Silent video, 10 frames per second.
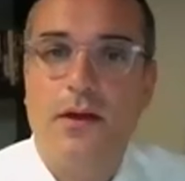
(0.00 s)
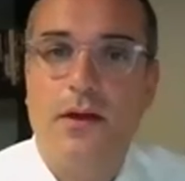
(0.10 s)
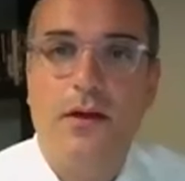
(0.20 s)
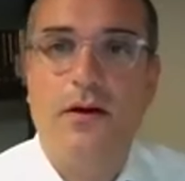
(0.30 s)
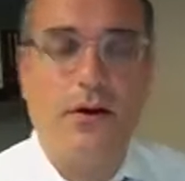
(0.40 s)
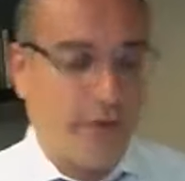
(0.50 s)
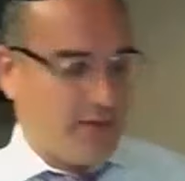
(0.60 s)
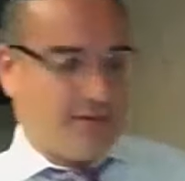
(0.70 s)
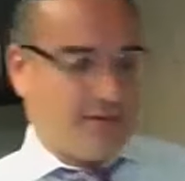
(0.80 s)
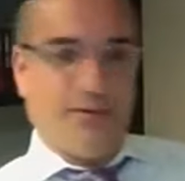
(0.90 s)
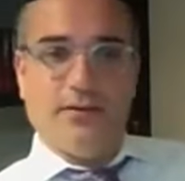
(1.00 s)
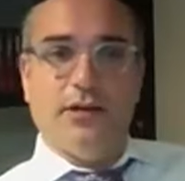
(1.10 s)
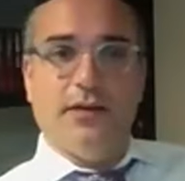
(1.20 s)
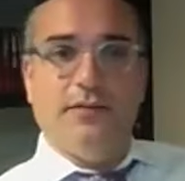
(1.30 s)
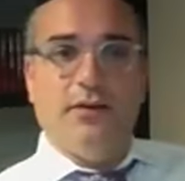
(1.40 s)
All right, good
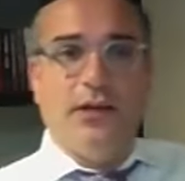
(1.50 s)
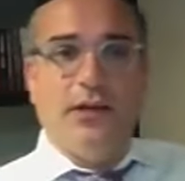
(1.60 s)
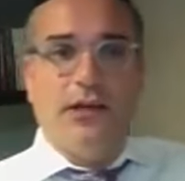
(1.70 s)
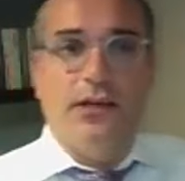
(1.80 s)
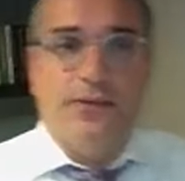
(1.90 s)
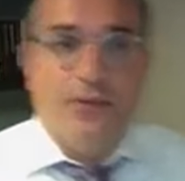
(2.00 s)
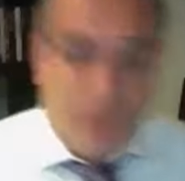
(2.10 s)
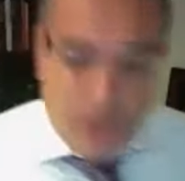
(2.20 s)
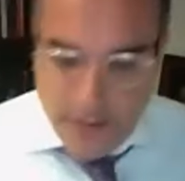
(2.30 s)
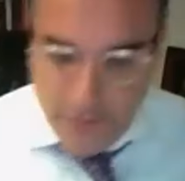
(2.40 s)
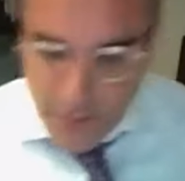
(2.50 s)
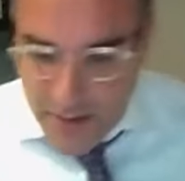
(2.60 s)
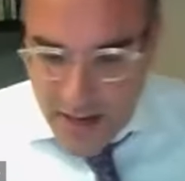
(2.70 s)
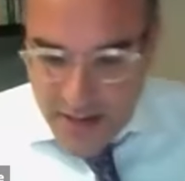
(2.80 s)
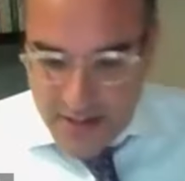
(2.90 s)
evening, ladies and
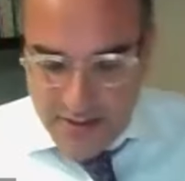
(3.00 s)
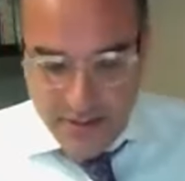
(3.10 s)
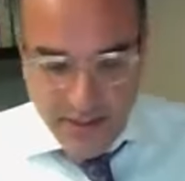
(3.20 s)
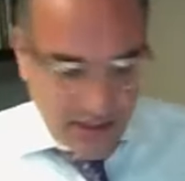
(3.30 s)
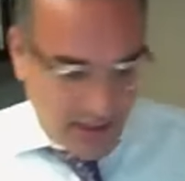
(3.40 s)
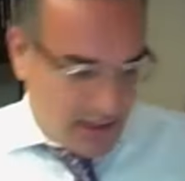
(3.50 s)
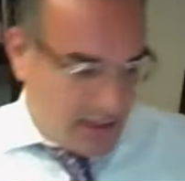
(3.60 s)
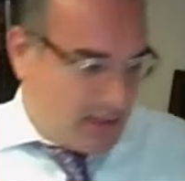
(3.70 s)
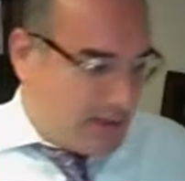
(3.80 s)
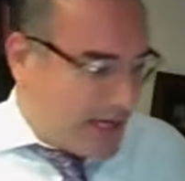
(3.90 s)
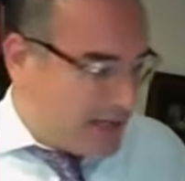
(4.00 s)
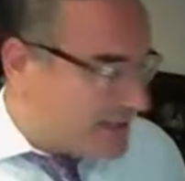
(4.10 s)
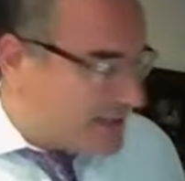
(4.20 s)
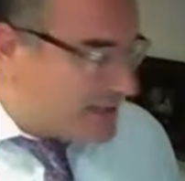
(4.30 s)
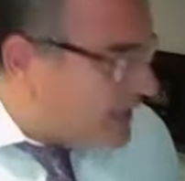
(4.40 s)
gentlemen. Tonight's
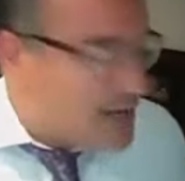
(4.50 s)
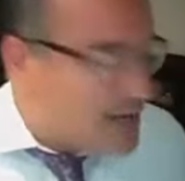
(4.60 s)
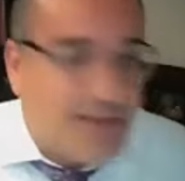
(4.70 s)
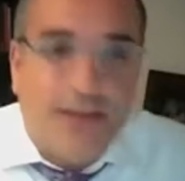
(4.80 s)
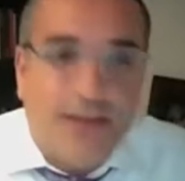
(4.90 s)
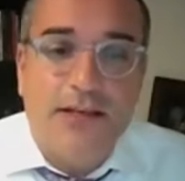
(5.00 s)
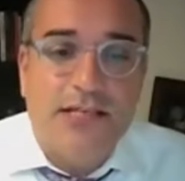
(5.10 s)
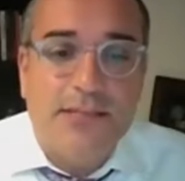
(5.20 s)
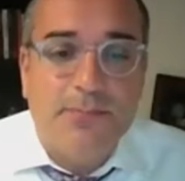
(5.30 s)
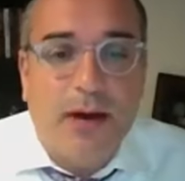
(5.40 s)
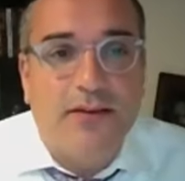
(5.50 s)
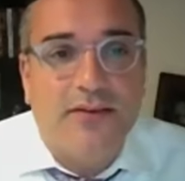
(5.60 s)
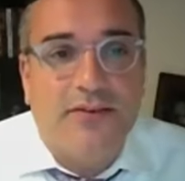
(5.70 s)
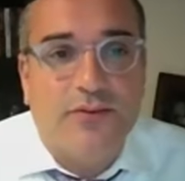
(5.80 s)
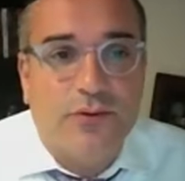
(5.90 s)
class is
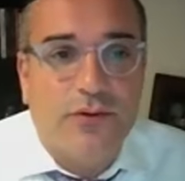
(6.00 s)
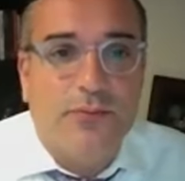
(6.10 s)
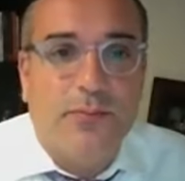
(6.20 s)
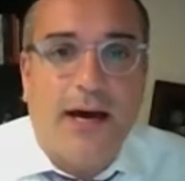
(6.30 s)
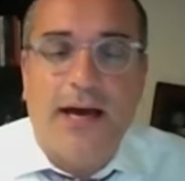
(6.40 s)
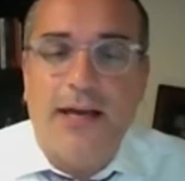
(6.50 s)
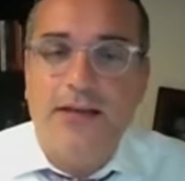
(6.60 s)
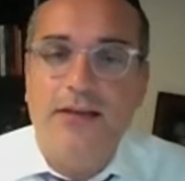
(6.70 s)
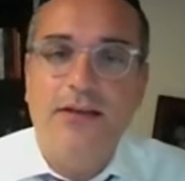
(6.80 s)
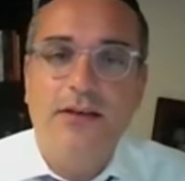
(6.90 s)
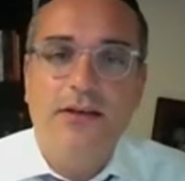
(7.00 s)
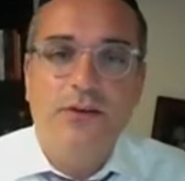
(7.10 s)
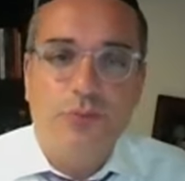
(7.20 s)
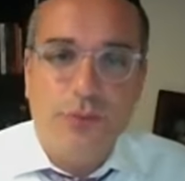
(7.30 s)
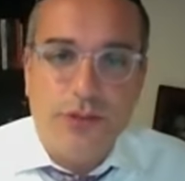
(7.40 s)
sponsored by
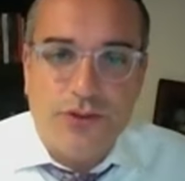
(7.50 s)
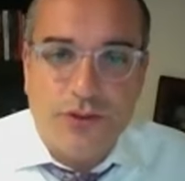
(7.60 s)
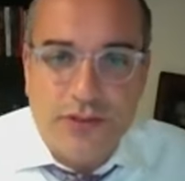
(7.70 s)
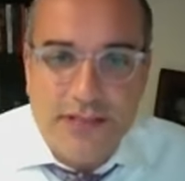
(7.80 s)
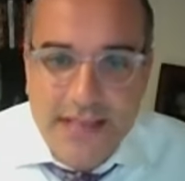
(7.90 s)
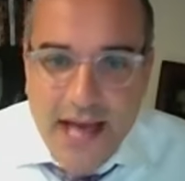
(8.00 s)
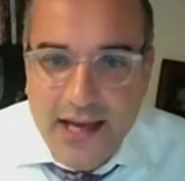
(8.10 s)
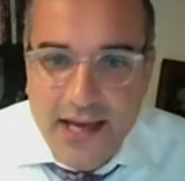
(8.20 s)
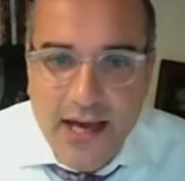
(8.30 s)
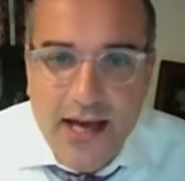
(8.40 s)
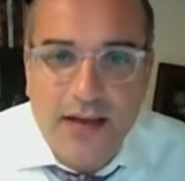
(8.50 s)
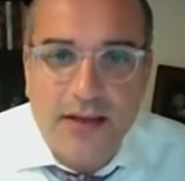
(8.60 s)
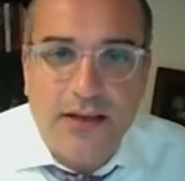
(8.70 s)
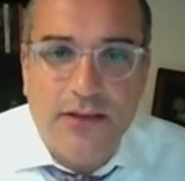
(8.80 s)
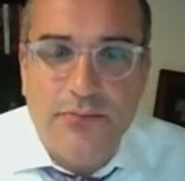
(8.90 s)
Richard Saka
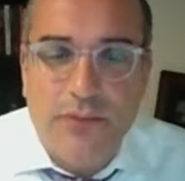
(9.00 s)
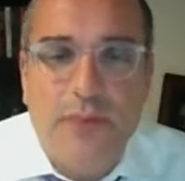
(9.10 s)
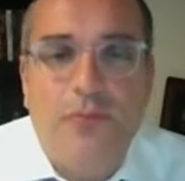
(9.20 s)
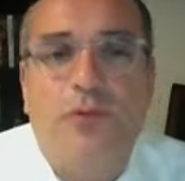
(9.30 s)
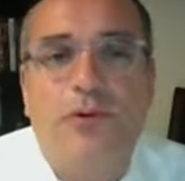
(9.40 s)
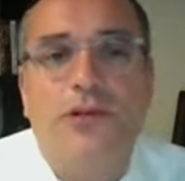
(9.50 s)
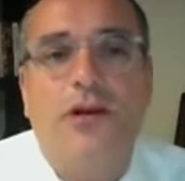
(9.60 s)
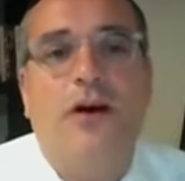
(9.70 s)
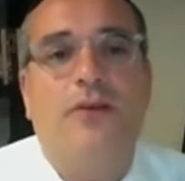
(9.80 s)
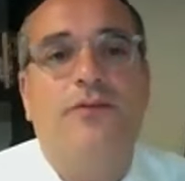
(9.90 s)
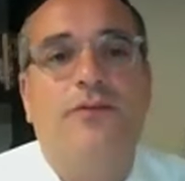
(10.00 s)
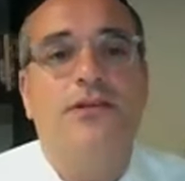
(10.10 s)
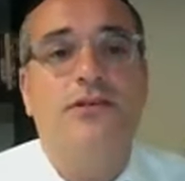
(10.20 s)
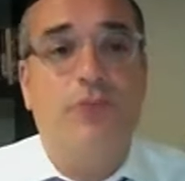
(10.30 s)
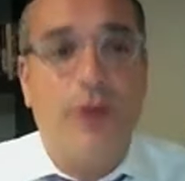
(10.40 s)
in memory of
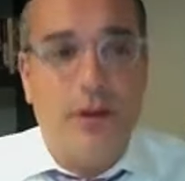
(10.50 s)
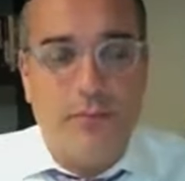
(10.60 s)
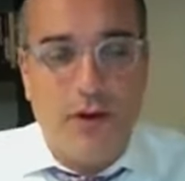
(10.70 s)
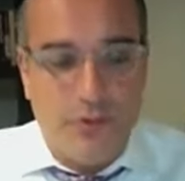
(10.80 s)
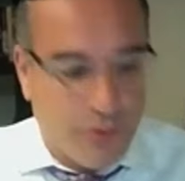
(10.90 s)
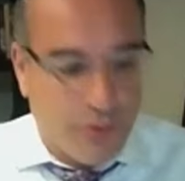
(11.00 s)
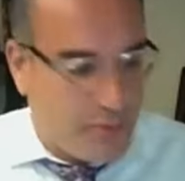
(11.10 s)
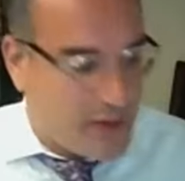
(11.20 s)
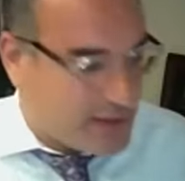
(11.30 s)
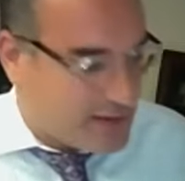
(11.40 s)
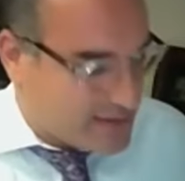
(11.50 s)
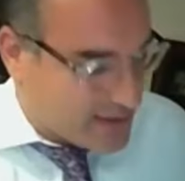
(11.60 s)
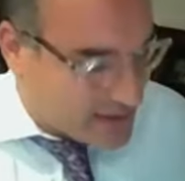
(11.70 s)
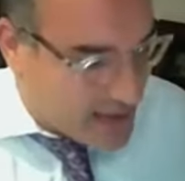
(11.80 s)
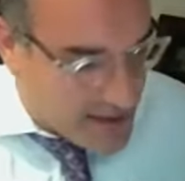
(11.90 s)
his grandmother, Becky
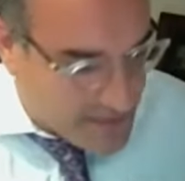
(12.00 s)
Saka.